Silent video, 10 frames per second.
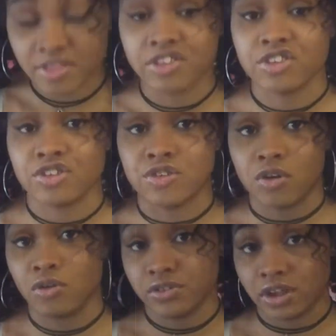This is an
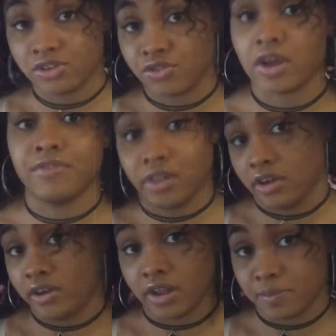old schedule, I really
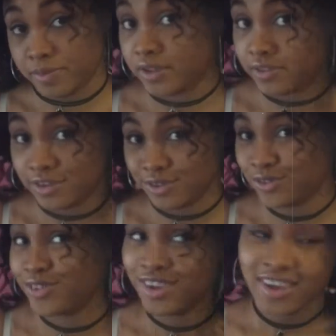need to update this,
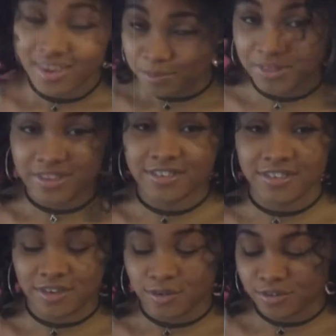but this is
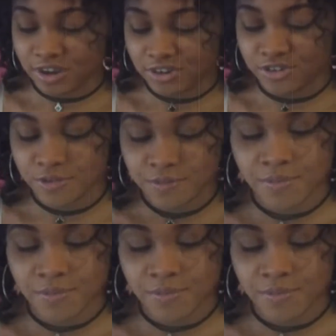an old schedule.